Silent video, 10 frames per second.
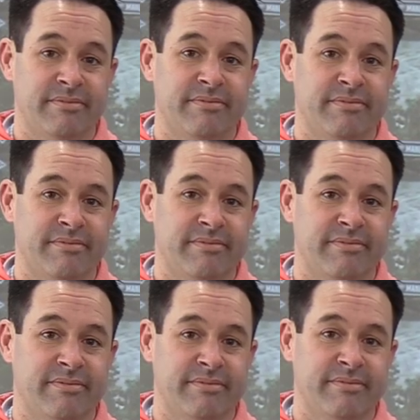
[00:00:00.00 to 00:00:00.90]

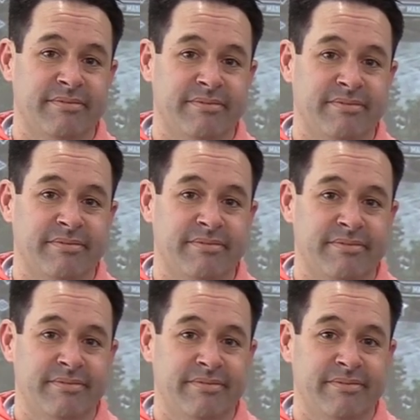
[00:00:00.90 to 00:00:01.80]

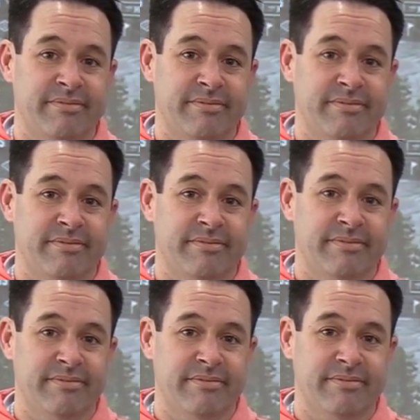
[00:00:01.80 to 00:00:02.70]

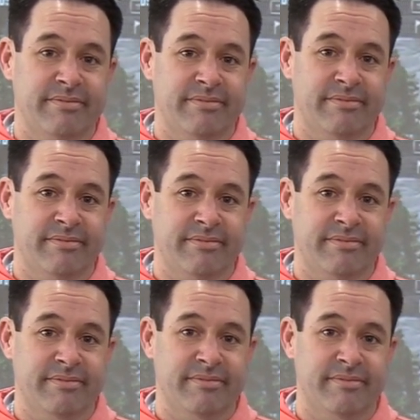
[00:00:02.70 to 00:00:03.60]

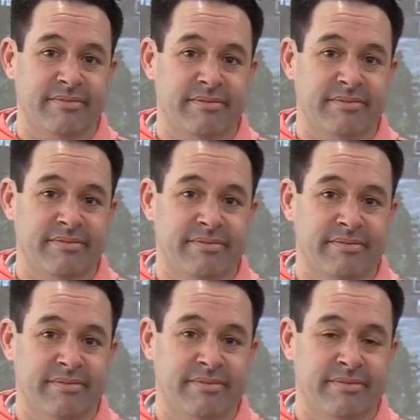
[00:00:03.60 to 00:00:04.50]

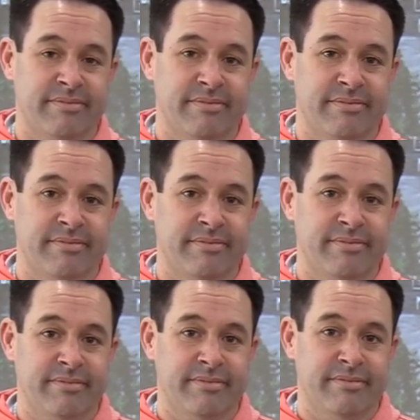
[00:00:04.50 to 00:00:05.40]

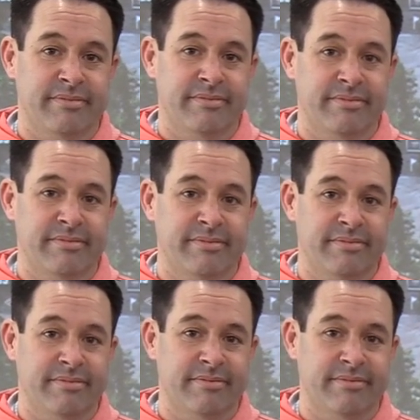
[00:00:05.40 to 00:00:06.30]

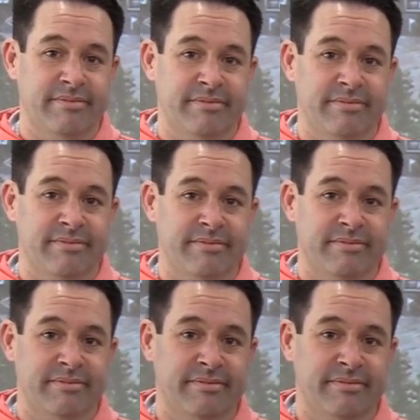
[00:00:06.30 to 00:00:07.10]
No words are spoken by the person on screen.